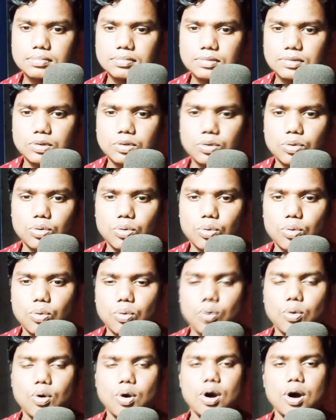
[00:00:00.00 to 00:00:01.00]

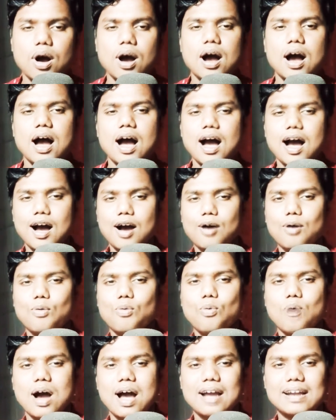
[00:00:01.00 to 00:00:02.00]
Wow,
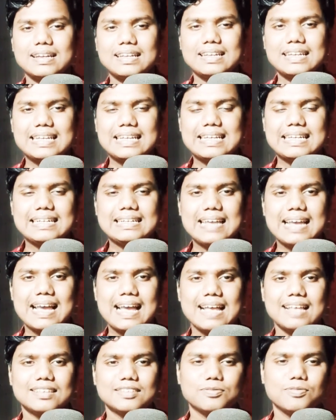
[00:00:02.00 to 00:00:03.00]
what a
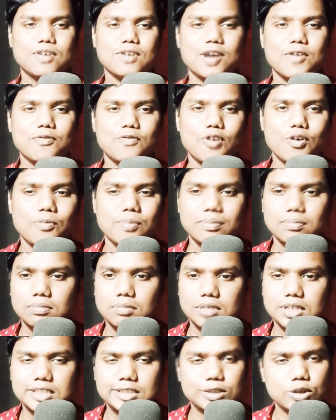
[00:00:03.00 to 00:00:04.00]
dance perform.
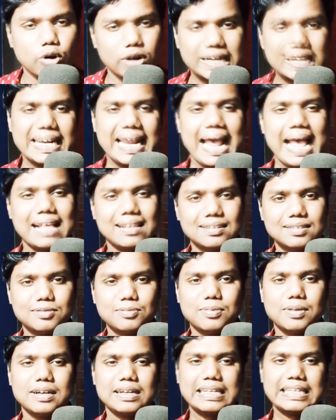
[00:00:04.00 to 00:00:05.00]
It's not a dance,
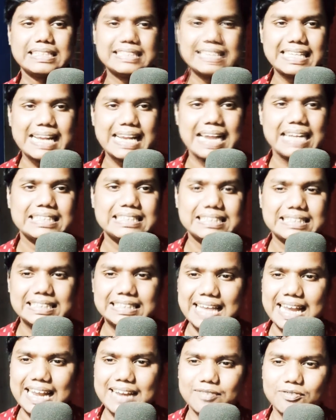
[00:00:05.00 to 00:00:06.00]
but it's energetic
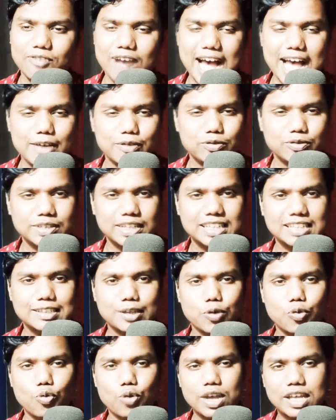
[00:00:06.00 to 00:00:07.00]
and vibrant the
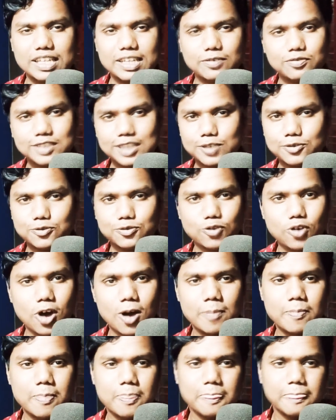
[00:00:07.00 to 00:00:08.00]
way they
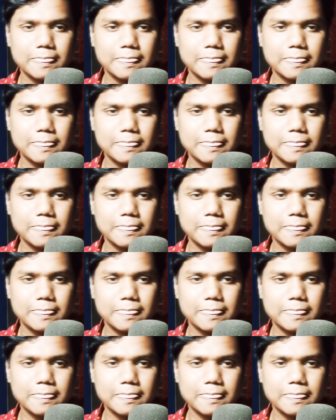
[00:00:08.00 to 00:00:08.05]
perform.